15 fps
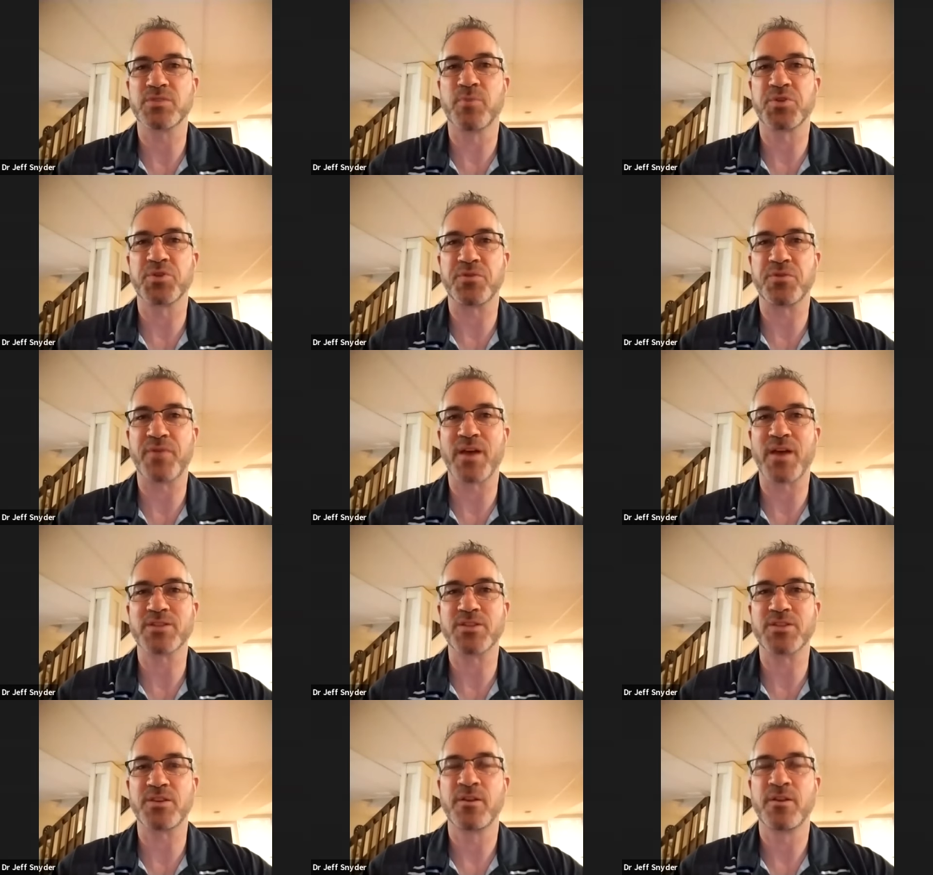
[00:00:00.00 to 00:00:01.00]

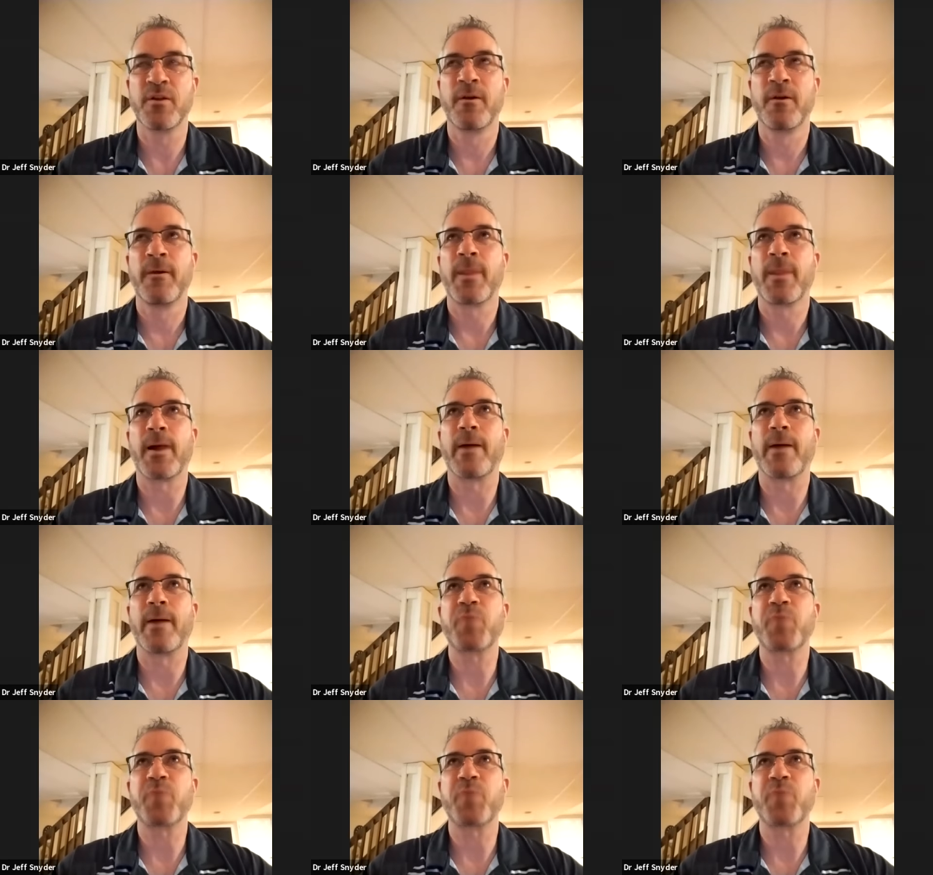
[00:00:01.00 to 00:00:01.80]
multifaceted. Um,